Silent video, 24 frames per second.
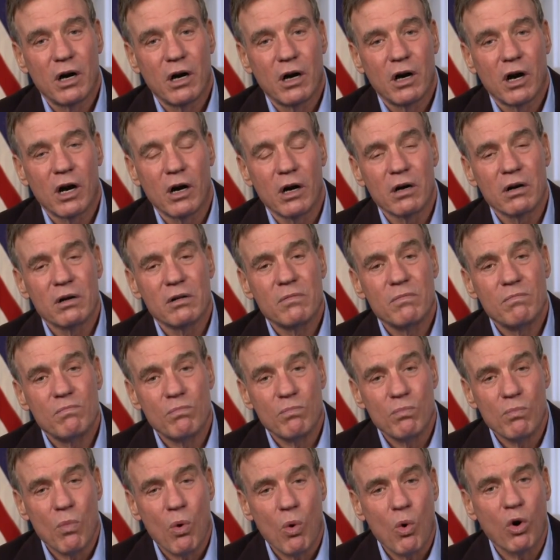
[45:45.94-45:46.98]
are
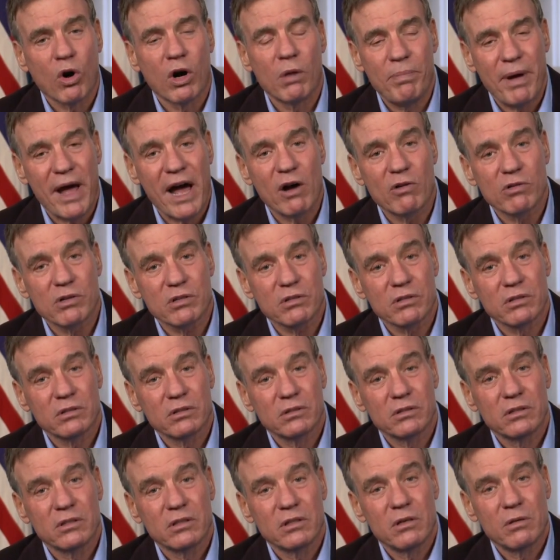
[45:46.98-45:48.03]
more about
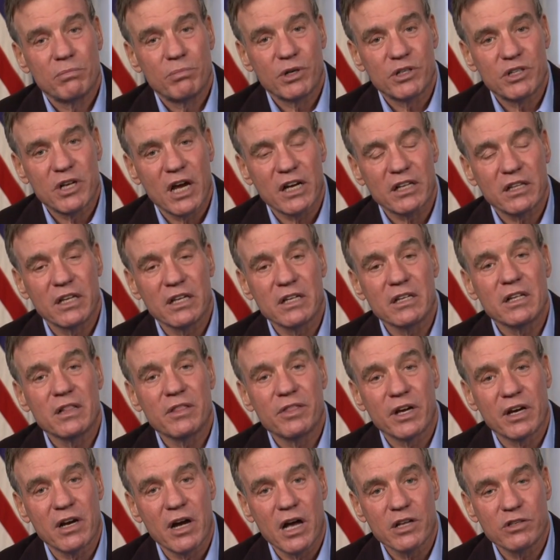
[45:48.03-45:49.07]
protecting
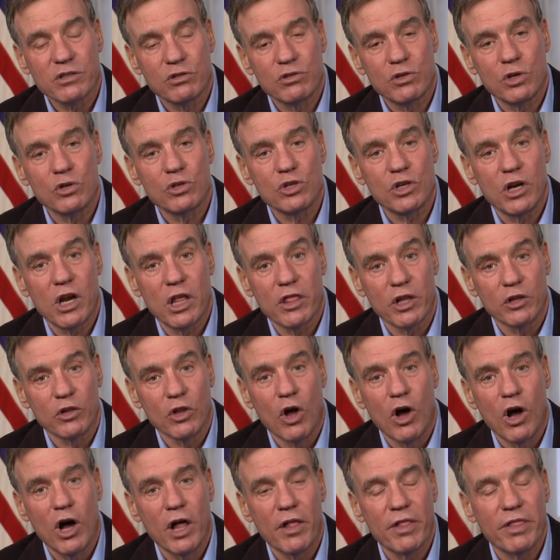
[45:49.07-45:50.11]
the Constitution and the
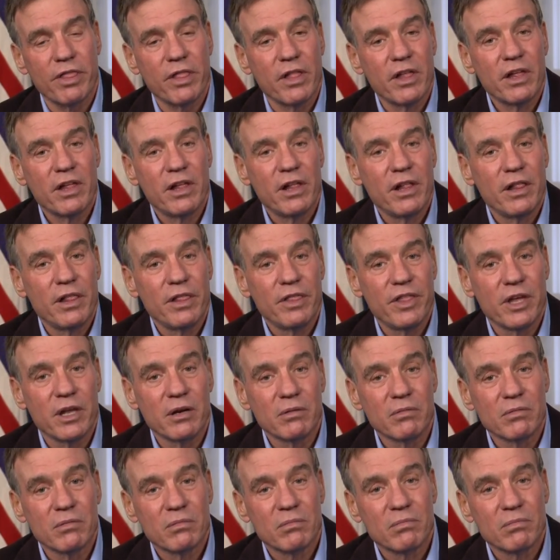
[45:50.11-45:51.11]
law than